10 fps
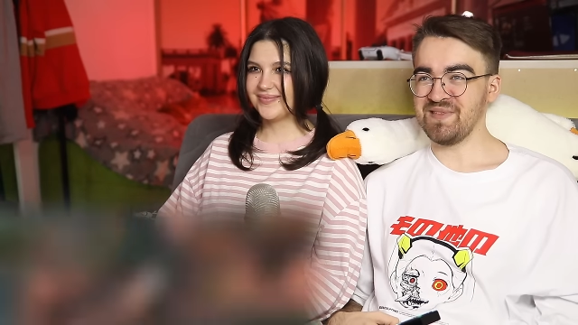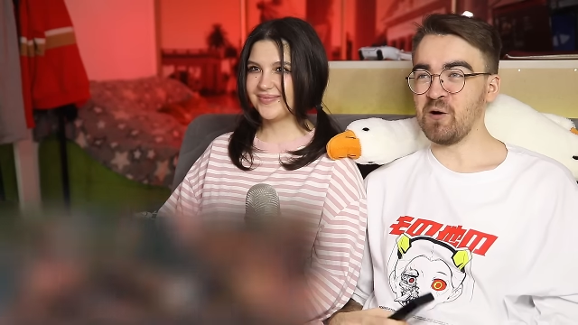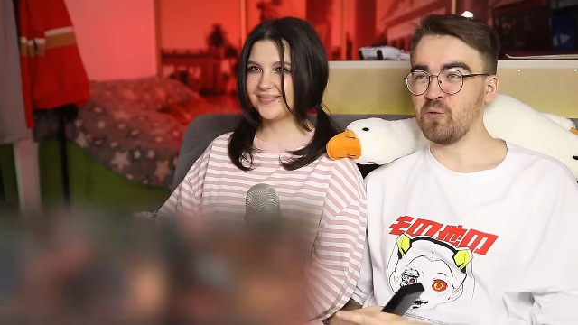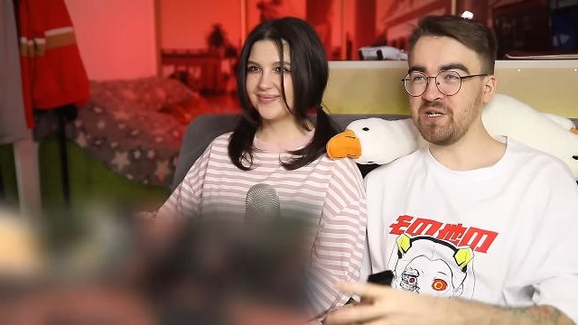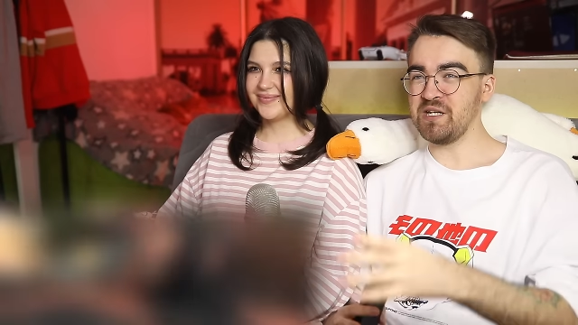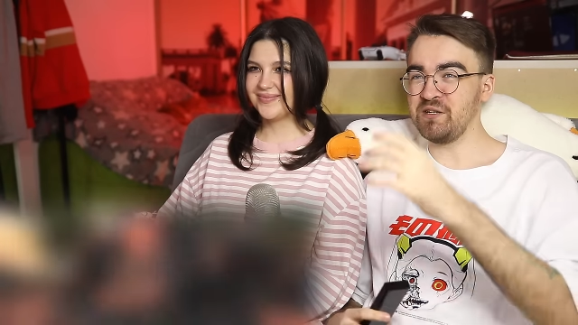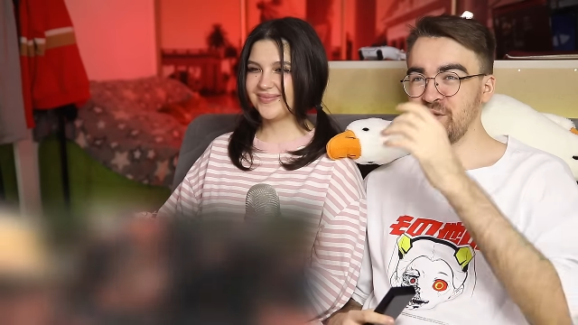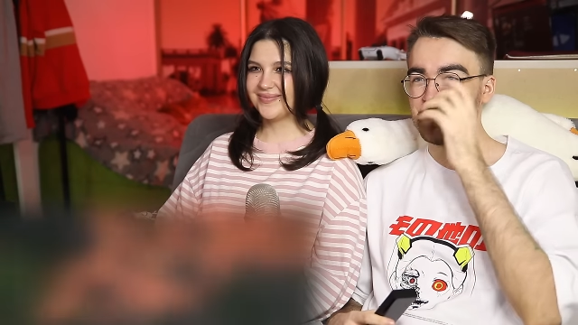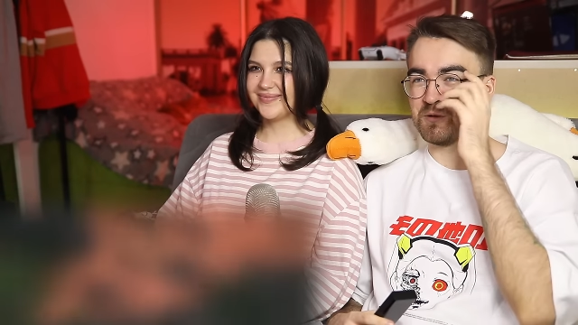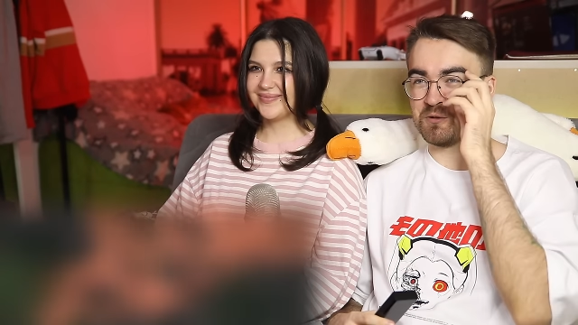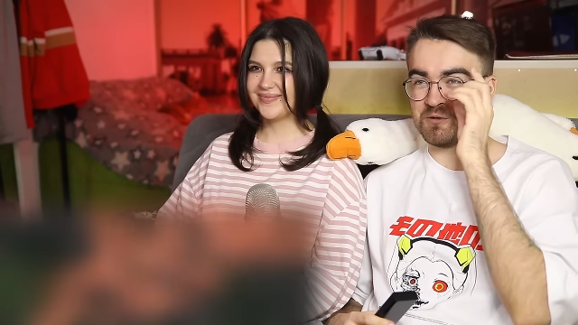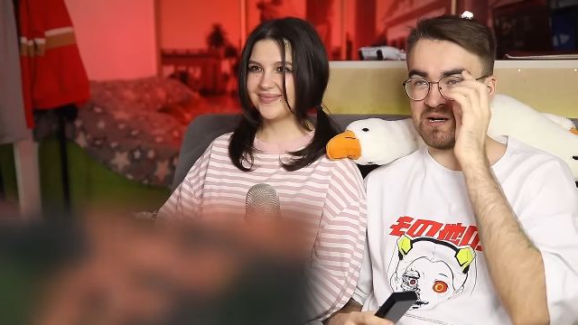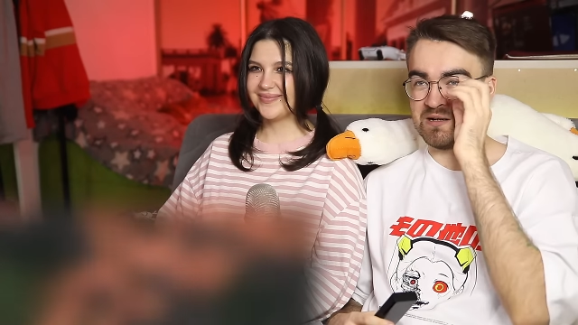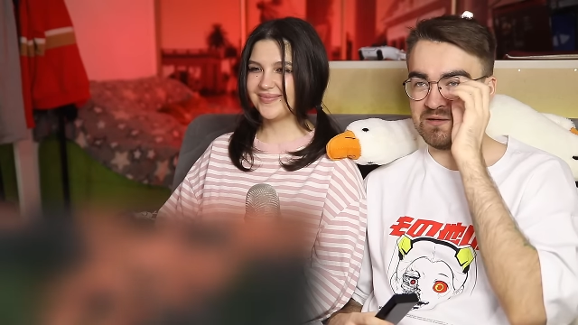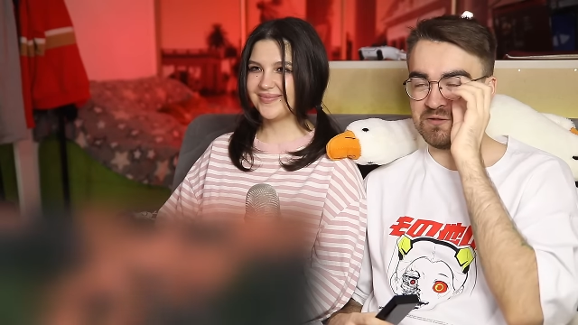Speaker 1: Now we need to know
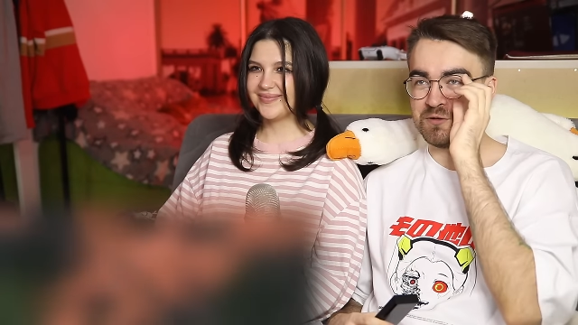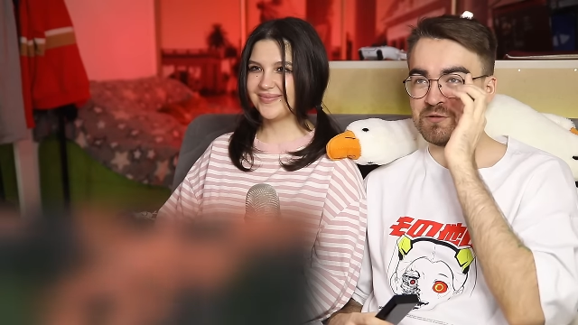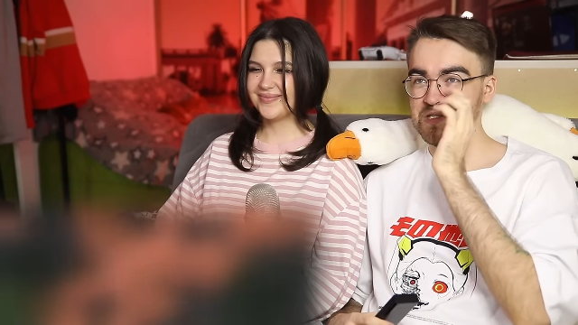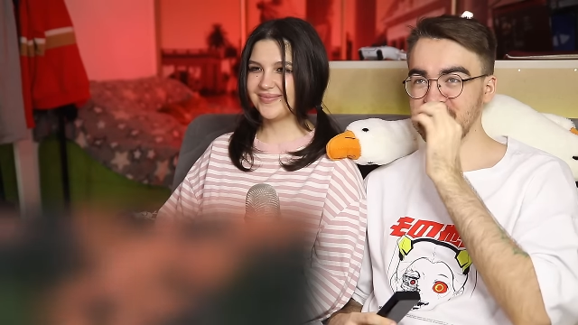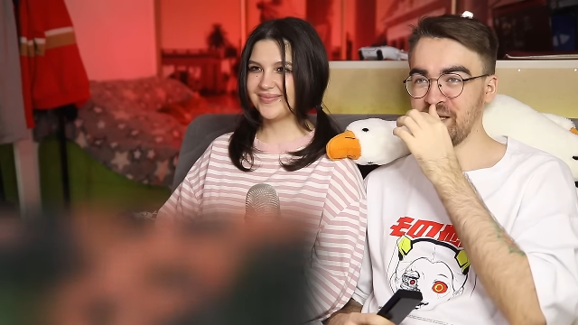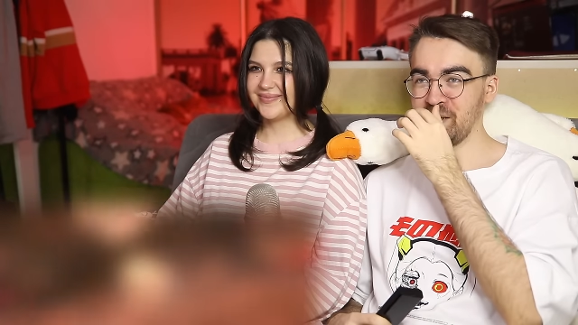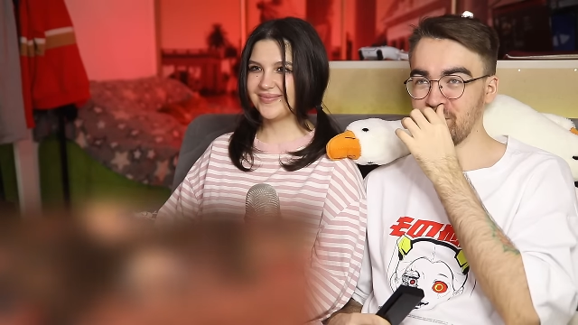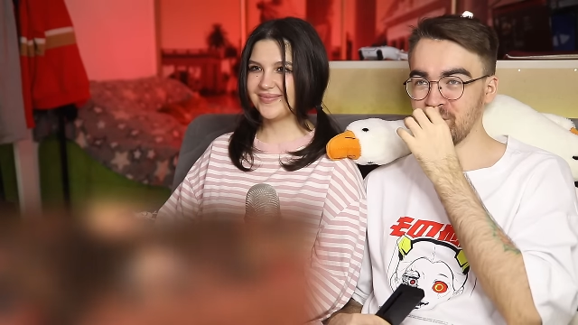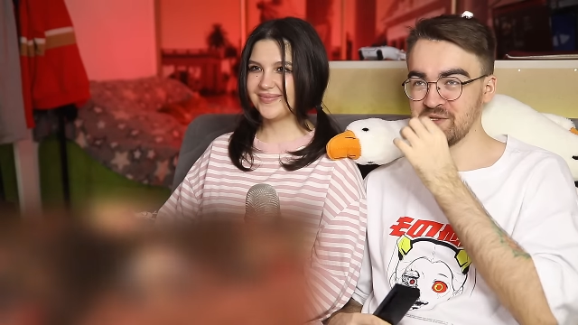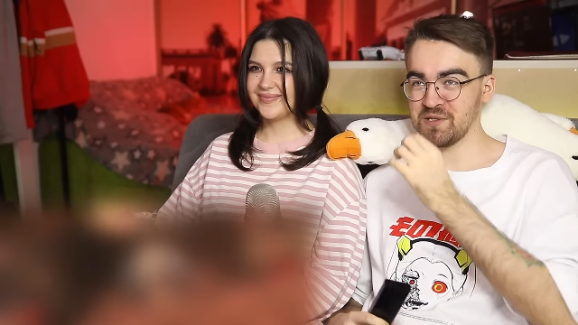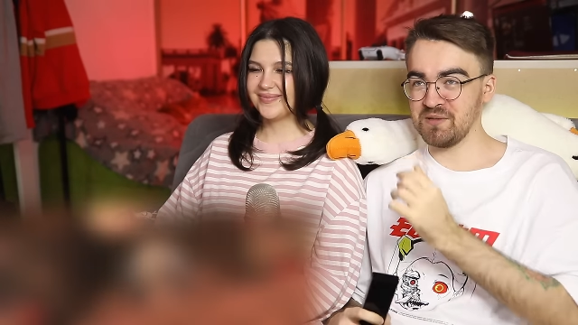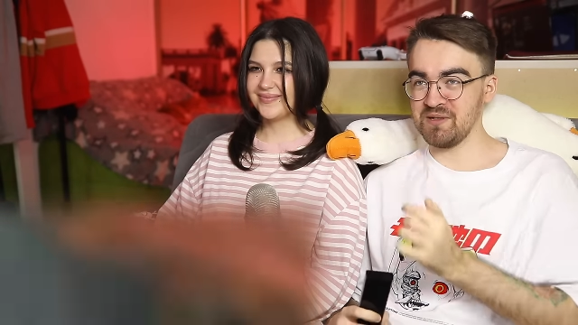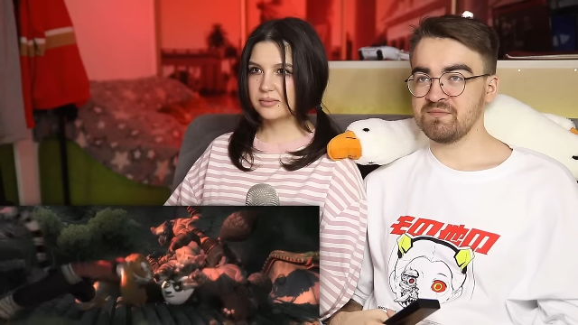who are those animals.